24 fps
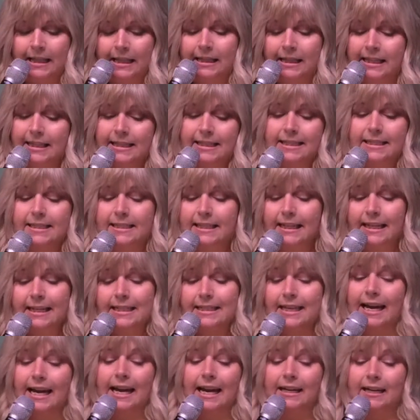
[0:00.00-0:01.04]
This
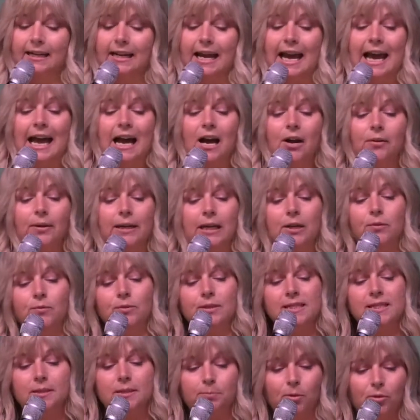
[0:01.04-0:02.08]
dictated how he
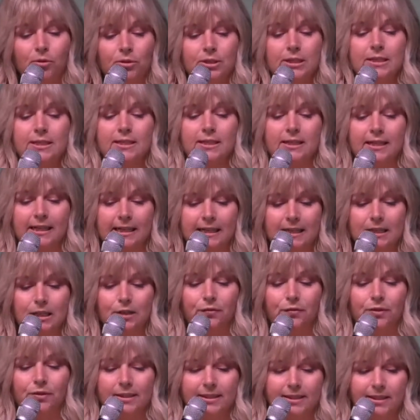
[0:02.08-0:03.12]
responded in
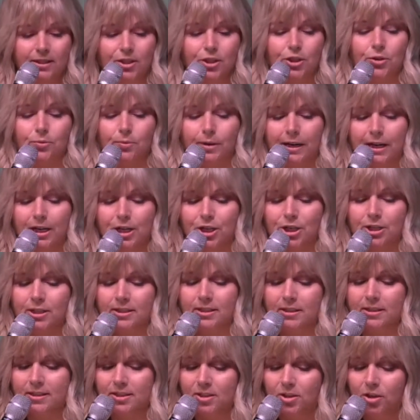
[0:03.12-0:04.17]
different
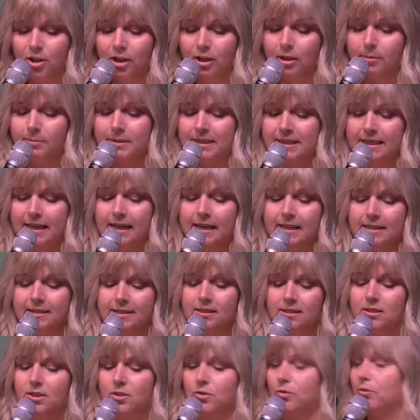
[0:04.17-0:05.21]
situations and
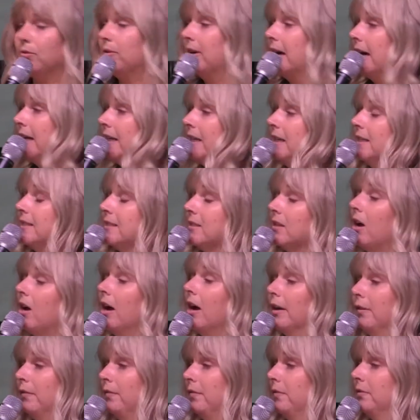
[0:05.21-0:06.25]
circumstances throughout his
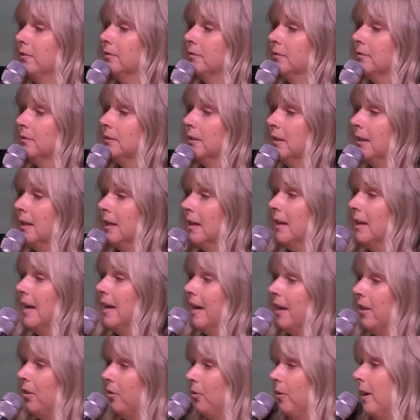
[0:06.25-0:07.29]
life,
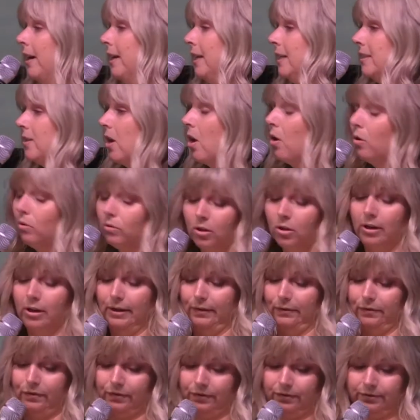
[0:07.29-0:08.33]
throughout his whole
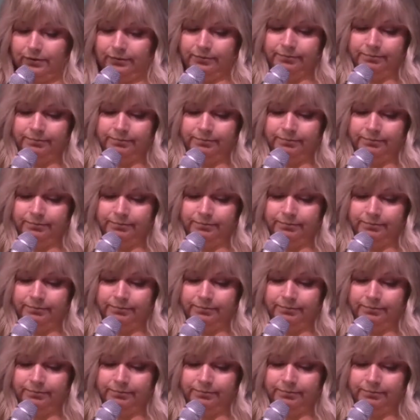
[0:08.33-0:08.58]
life.